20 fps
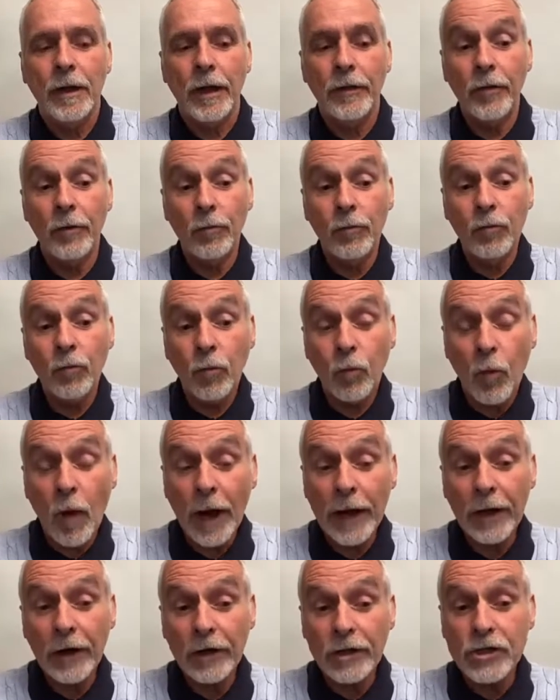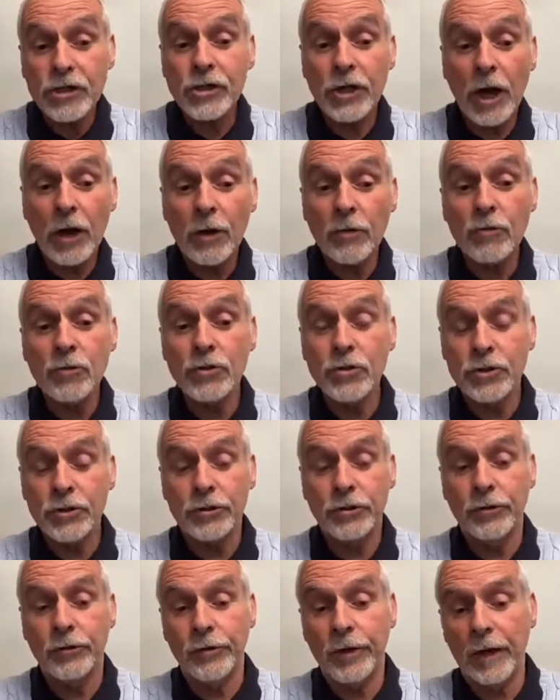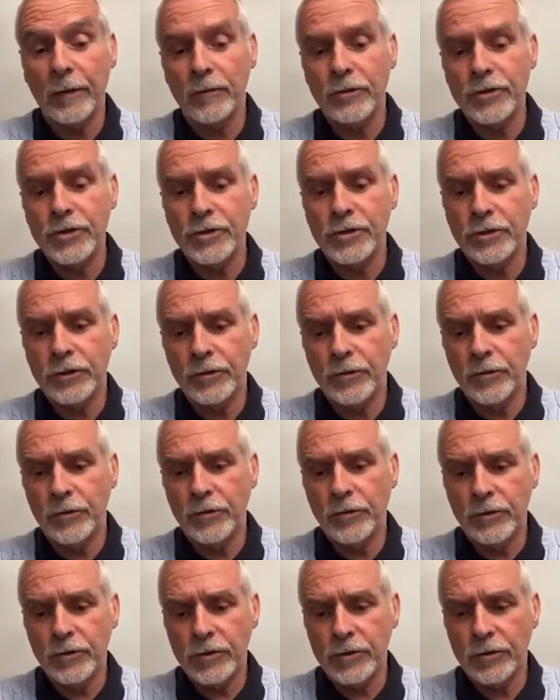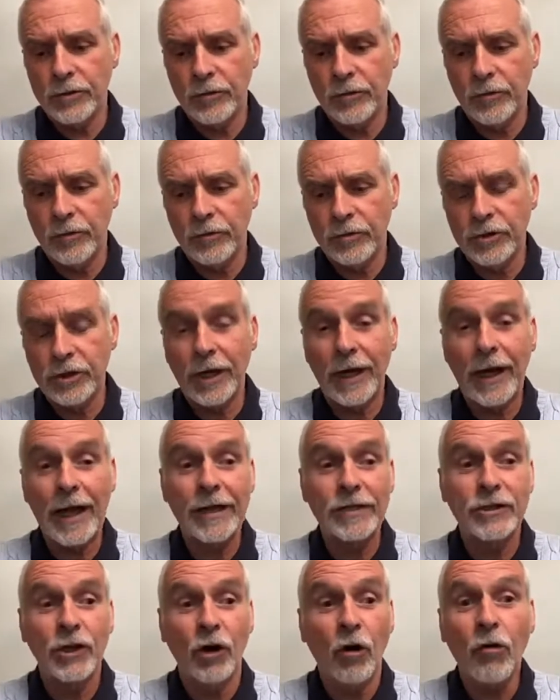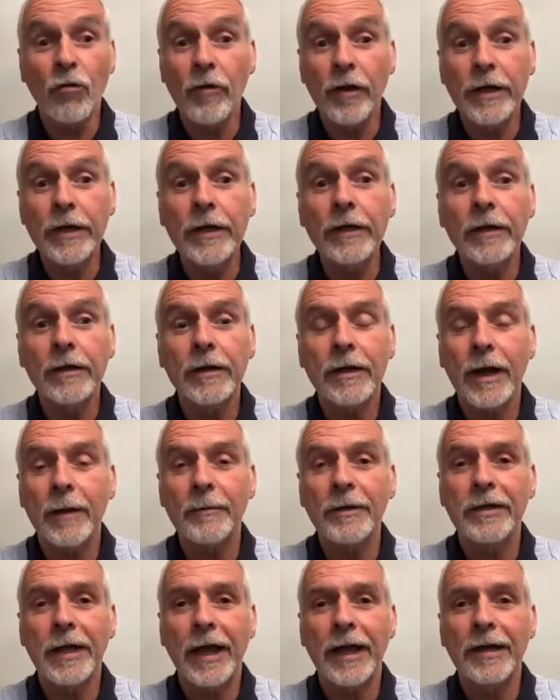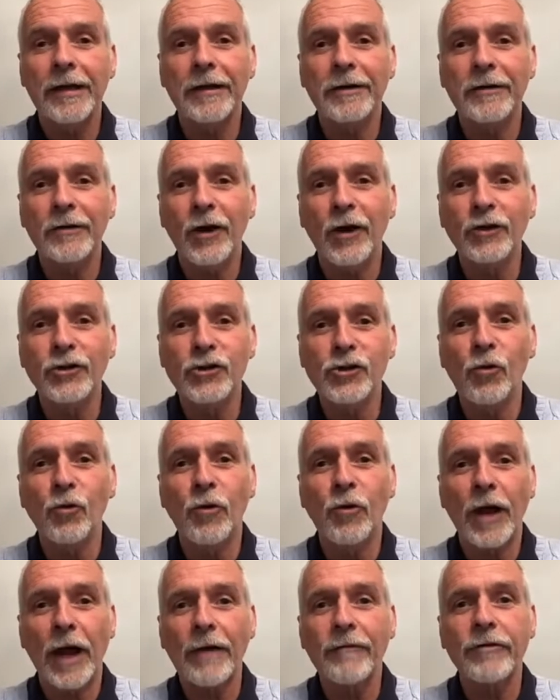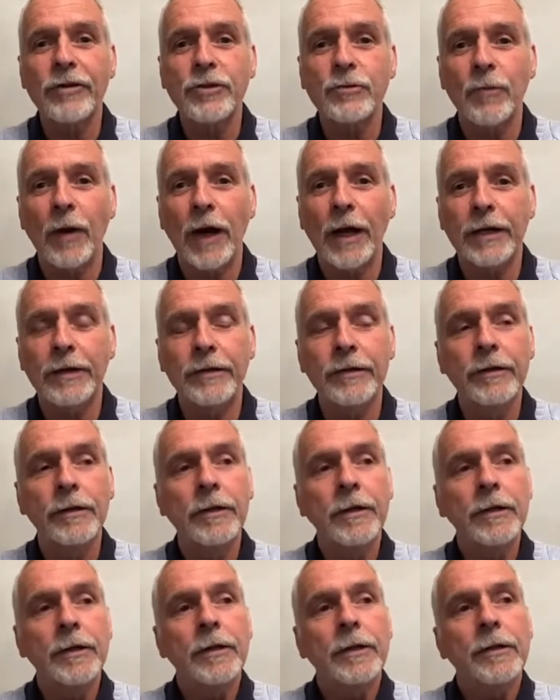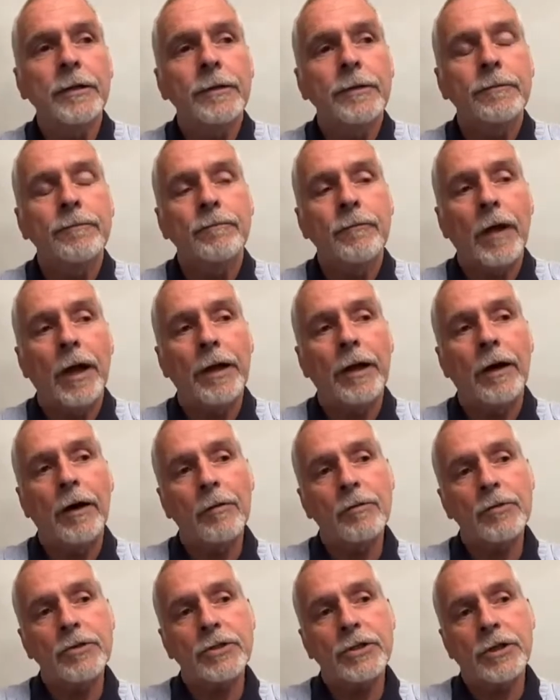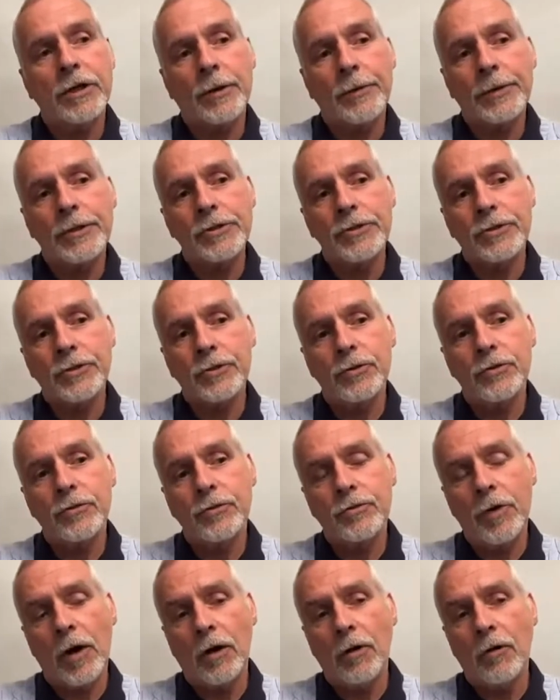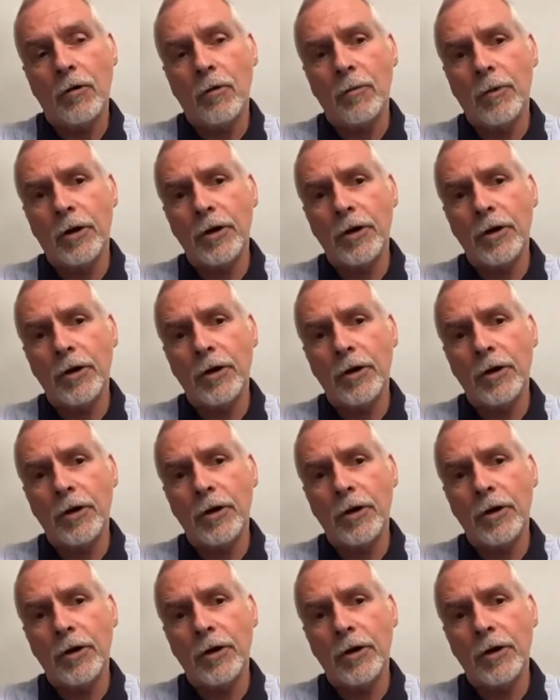And the way I chose to do that was to select a lorry coming down a dual carriageway, and I was going to hurl